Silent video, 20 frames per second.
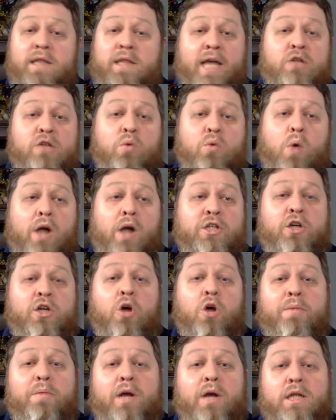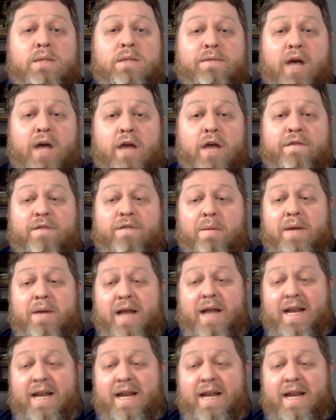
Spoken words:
Thanks for watching. Hope you got some value from it.